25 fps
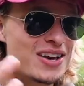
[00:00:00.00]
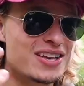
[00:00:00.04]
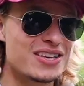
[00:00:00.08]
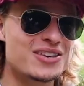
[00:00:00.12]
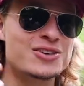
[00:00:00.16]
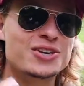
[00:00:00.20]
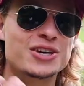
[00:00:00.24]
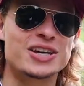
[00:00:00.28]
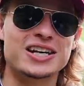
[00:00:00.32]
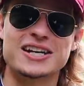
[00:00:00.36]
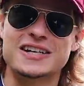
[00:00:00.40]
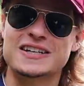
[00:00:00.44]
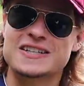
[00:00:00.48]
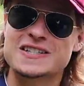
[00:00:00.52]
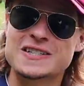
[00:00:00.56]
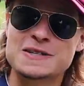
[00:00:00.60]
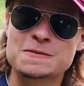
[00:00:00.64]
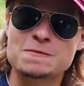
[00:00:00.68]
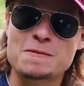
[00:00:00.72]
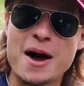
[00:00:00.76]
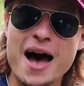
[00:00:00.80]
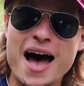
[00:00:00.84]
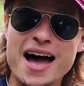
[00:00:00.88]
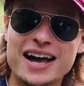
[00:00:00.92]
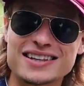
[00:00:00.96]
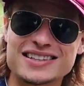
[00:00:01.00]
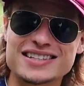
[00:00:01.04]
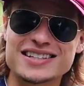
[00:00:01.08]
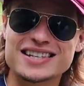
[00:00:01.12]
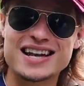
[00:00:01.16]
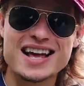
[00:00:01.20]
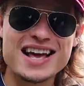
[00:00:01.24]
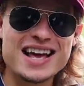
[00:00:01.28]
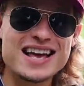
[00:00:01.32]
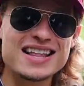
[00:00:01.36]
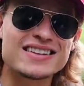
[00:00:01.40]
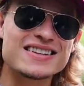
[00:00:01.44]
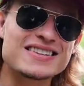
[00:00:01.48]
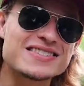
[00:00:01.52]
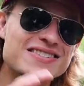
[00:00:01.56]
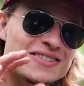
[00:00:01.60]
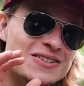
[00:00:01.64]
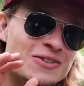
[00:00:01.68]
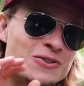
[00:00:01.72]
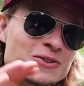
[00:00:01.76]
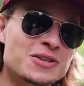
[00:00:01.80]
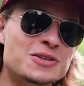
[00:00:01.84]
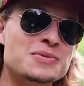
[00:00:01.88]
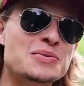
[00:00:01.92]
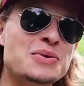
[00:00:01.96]
you can expect and this
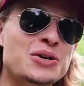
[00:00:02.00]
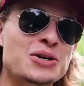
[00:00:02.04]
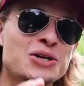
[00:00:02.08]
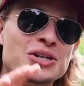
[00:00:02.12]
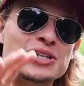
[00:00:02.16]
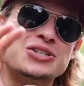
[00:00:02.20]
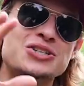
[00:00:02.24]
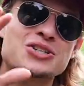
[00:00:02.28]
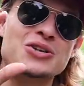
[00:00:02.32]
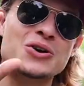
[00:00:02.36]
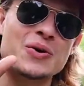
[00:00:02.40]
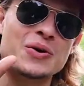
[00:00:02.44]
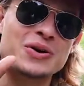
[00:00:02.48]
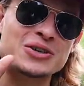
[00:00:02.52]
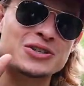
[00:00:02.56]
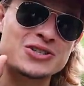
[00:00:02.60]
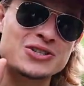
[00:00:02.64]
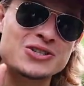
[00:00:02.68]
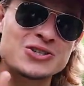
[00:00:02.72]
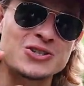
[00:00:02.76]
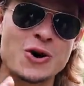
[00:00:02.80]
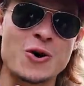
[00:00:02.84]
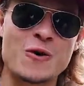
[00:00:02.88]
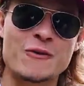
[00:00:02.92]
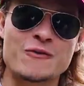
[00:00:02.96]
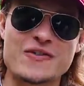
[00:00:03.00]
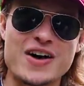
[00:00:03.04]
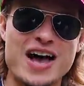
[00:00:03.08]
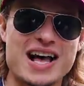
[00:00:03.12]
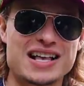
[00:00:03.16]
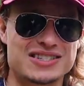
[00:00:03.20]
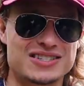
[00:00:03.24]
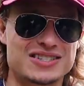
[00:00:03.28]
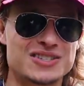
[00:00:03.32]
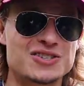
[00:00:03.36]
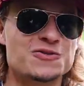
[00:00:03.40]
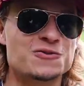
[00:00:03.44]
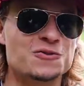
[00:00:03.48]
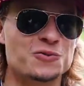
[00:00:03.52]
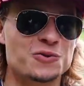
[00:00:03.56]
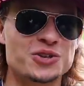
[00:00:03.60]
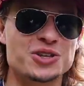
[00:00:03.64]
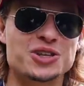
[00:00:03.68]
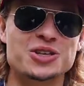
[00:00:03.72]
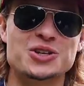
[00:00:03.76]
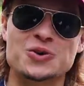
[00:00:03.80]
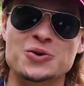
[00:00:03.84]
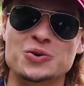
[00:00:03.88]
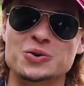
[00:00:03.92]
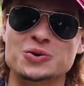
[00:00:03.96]
little community is growing so fast and it's
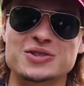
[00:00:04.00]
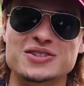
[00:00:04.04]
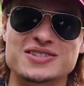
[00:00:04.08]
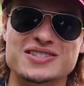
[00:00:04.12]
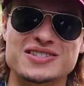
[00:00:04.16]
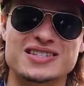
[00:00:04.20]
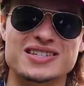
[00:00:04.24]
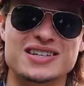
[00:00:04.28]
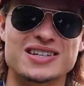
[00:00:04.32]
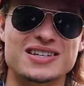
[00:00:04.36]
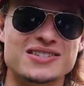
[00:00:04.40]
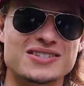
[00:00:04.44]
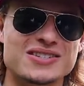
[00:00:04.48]
really cool to see.